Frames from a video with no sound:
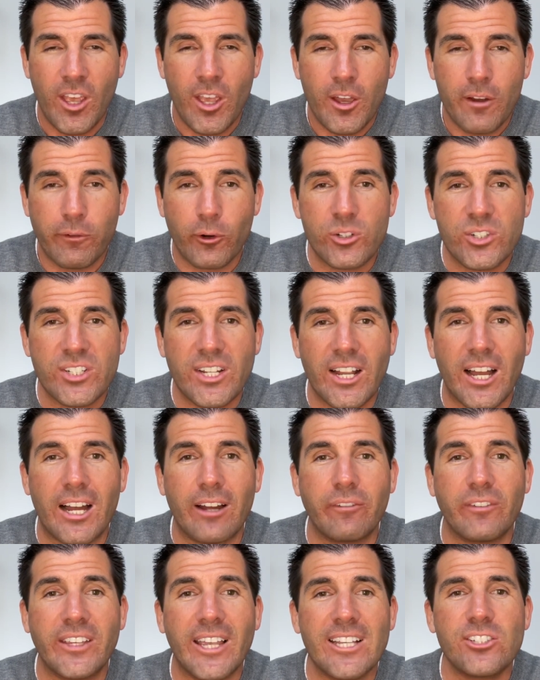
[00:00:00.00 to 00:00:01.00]
First
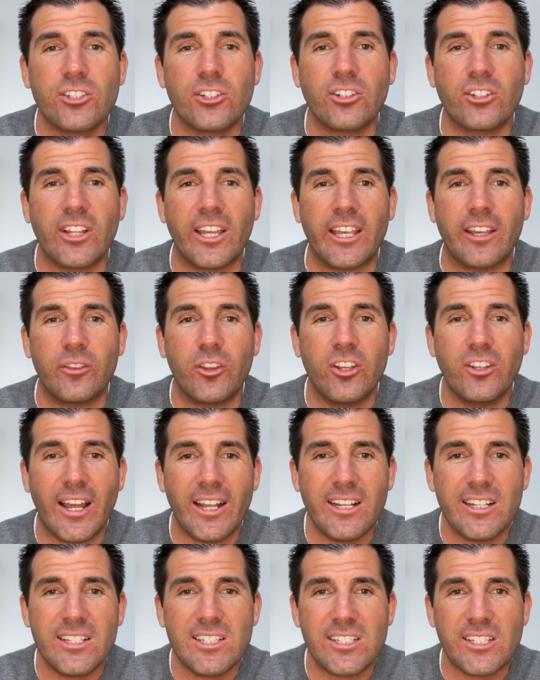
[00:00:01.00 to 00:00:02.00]
off, yesterday, the
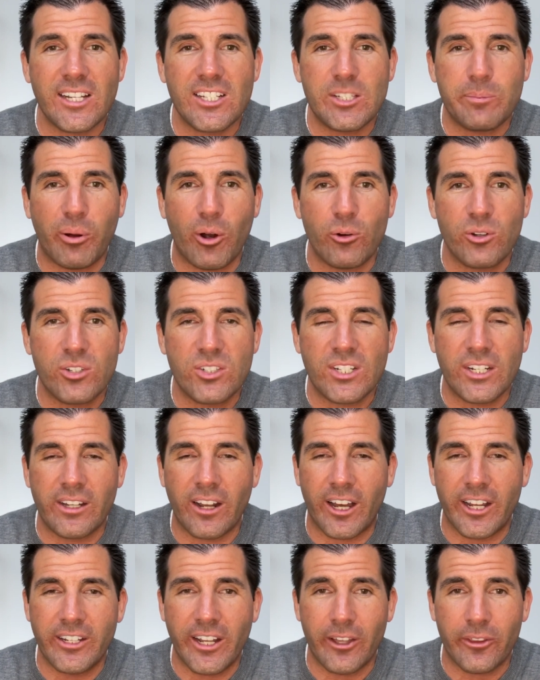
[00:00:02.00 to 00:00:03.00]
United States posted
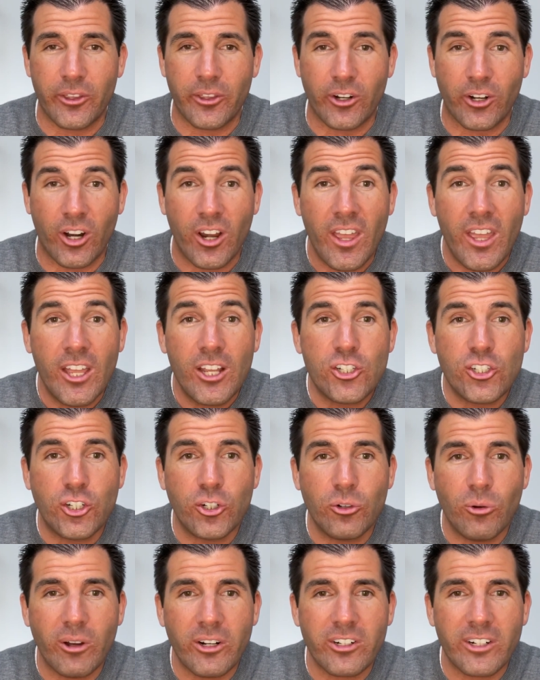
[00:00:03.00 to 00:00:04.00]
another
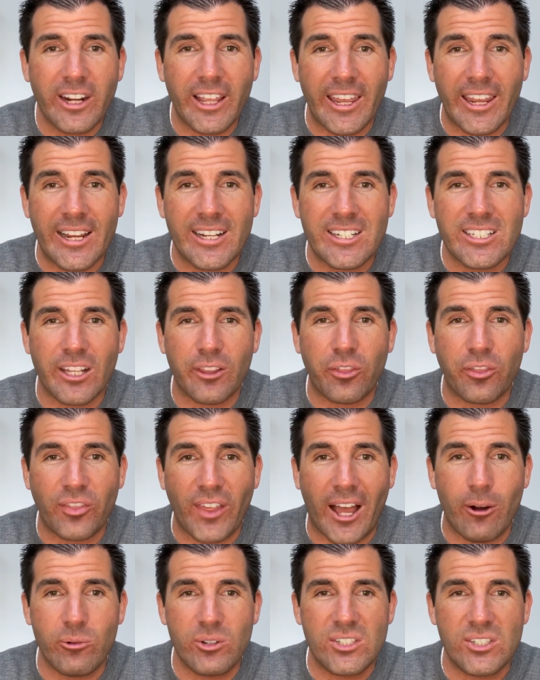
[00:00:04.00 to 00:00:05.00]

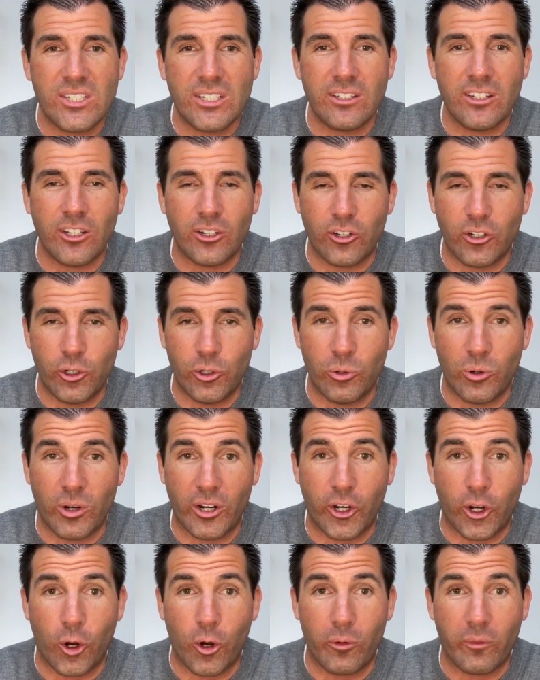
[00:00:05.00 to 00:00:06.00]
208,000 1,000 new
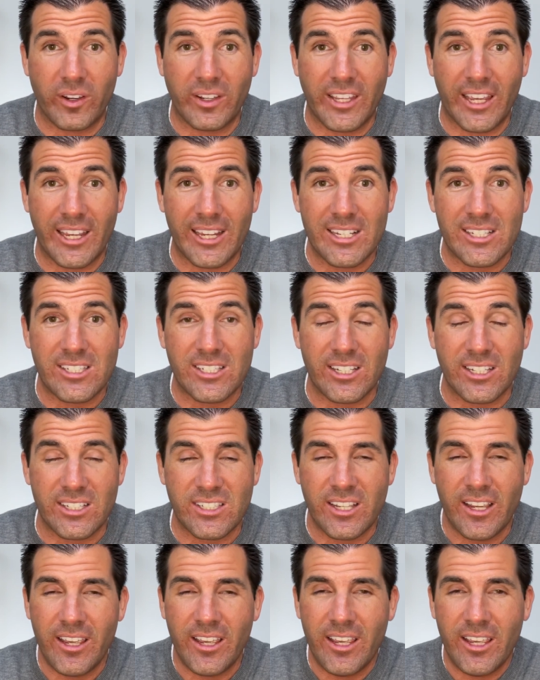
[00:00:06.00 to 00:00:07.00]
COVID cases.